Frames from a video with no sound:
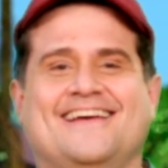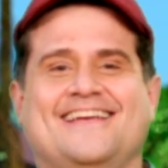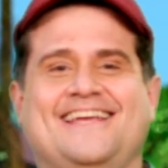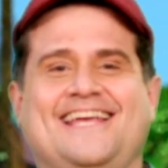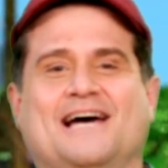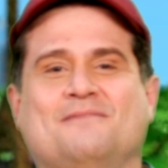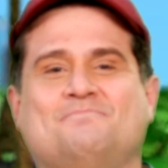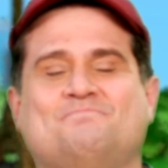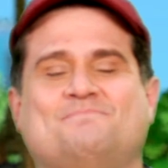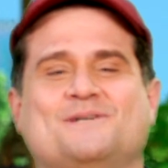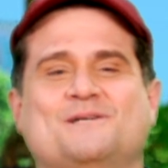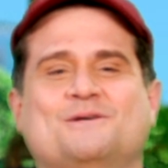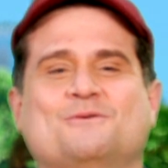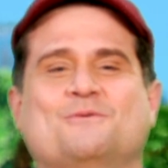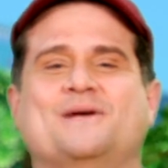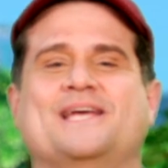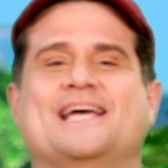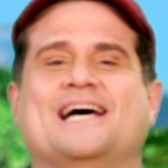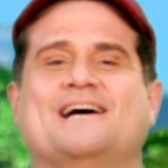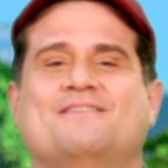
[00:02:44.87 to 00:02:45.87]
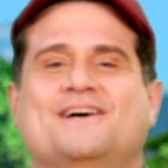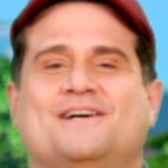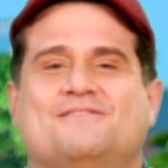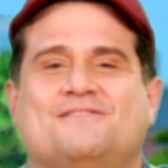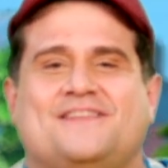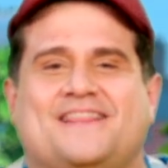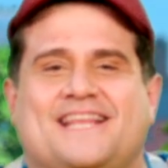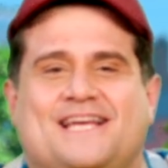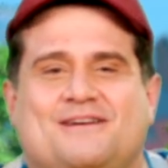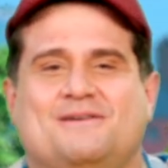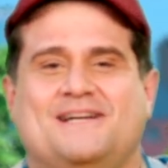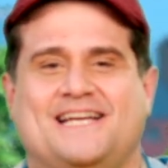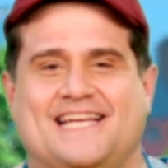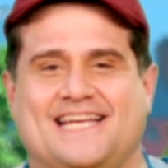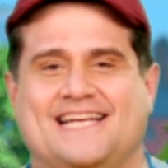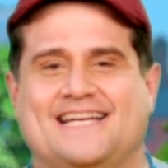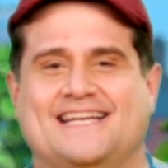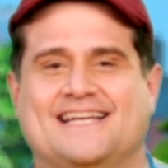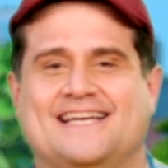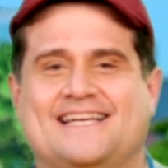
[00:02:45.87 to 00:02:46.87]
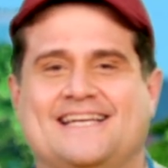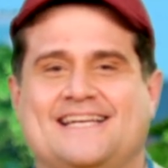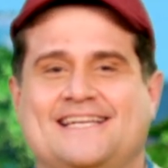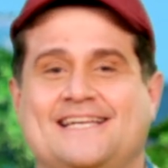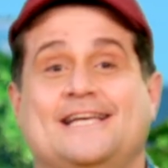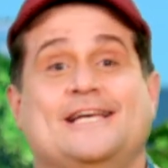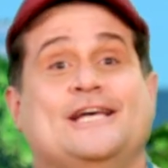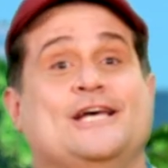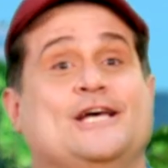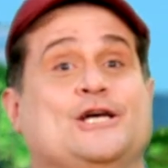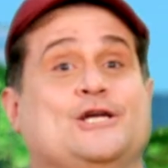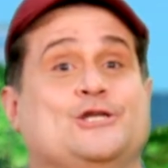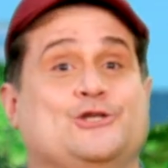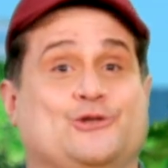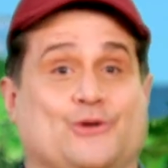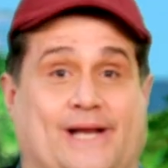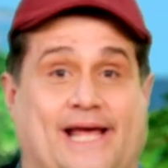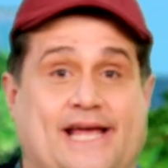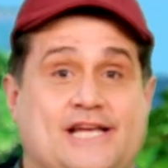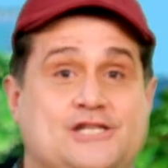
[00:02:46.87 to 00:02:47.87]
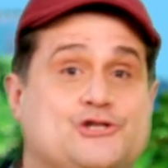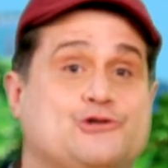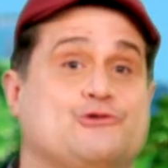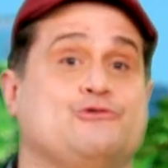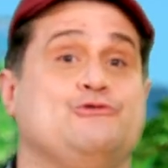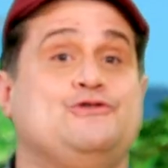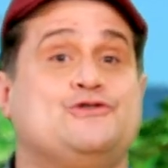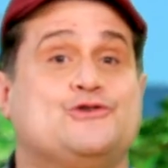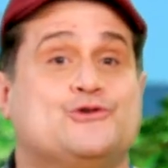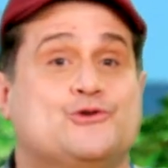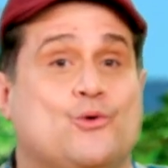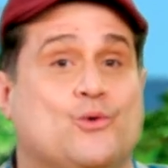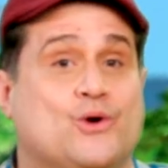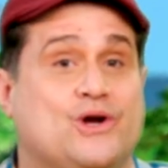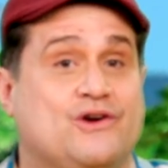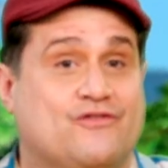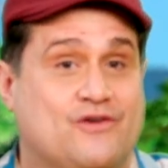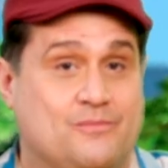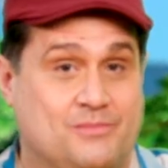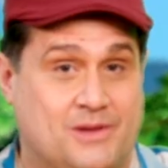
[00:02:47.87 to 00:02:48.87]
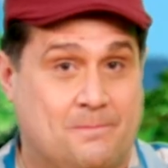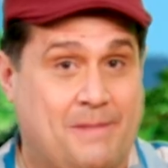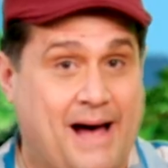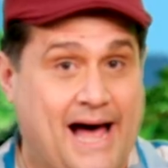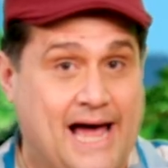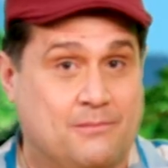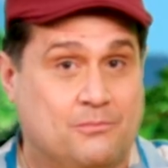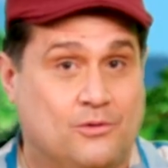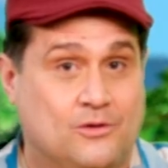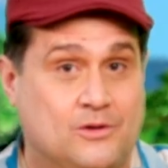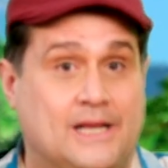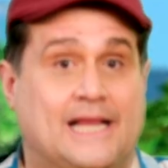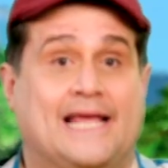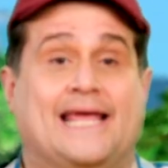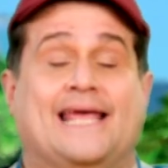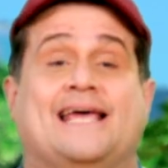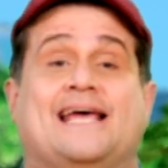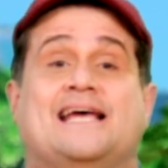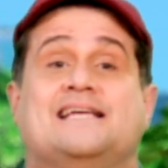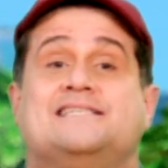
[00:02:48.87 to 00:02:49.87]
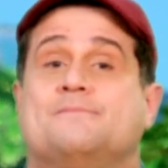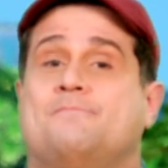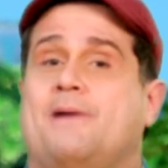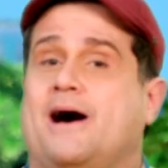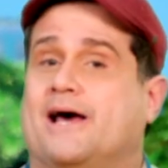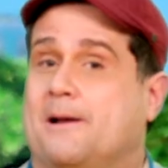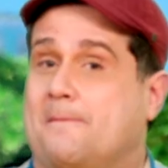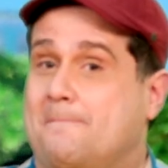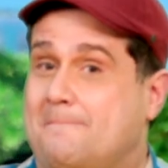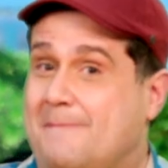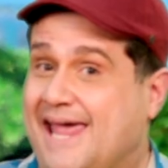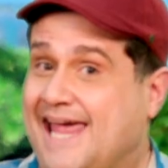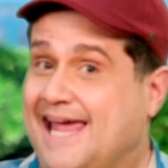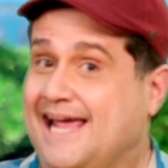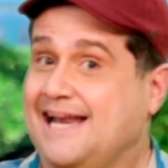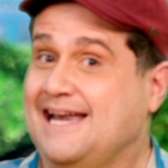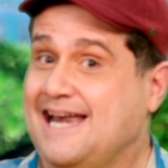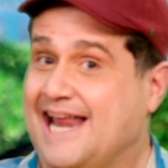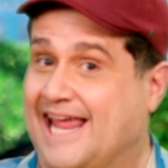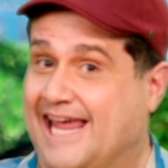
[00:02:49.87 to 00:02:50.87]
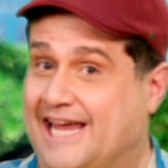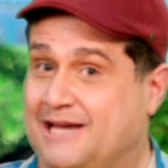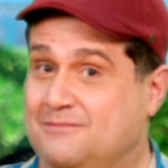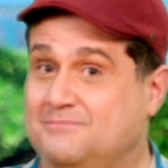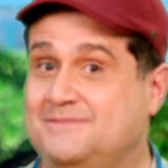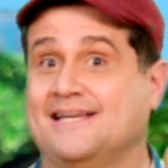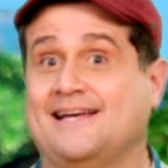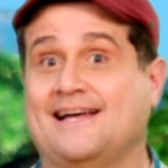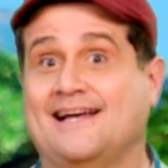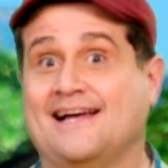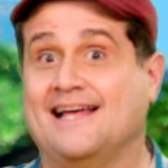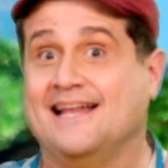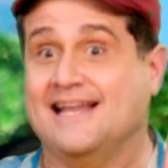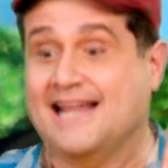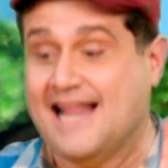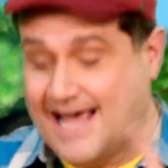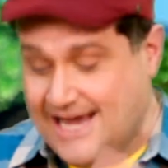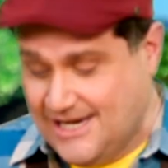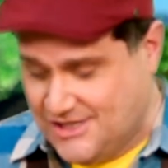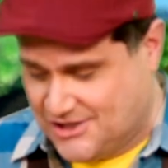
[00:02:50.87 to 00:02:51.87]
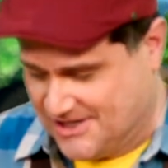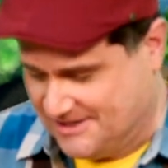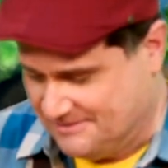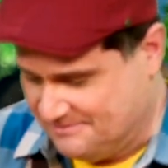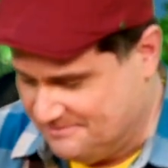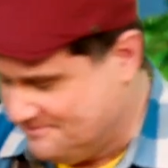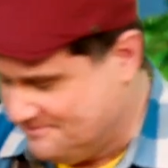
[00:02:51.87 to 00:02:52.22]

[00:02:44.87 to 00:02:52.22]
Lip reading: Yep, we have everything we need. Today's true story from the Bible is about a man named Elijah.